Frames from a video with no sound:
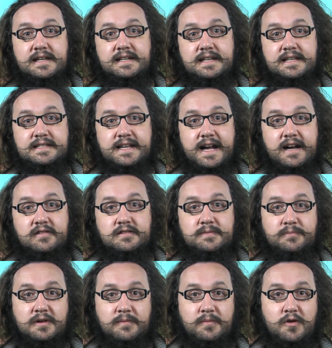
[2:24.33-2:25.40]
discounts,
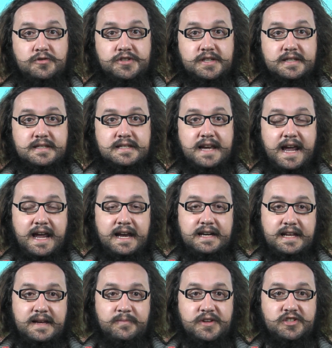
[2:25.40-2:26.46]
promotions, and
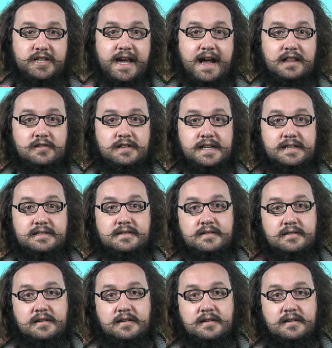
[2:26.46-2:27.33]
image galleries.